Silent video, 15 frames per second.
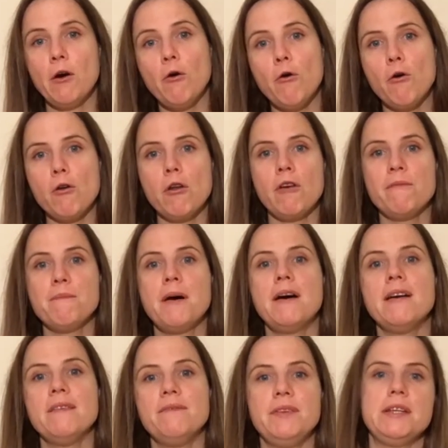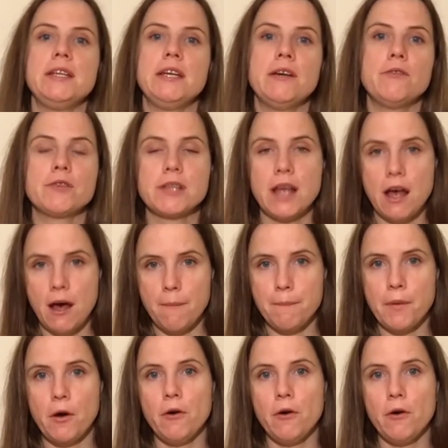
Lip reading: all of my videos up